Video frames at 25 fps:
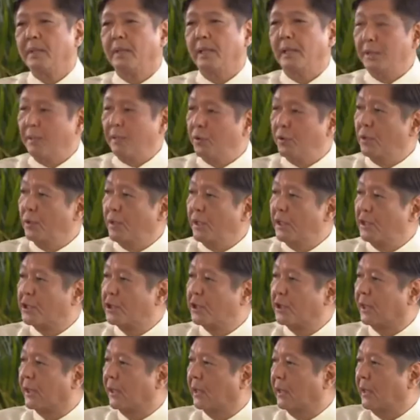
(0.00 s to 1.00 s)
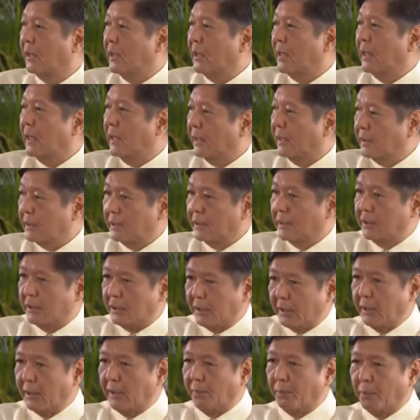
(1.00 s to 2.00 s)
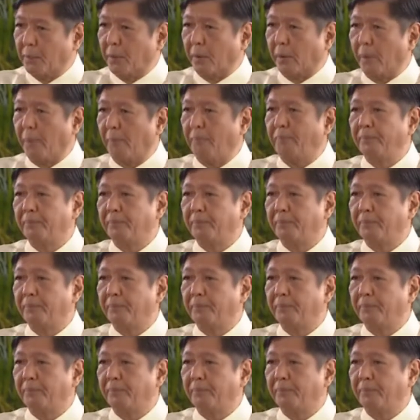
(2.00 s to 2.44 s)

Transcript: Indonesia and Singapore.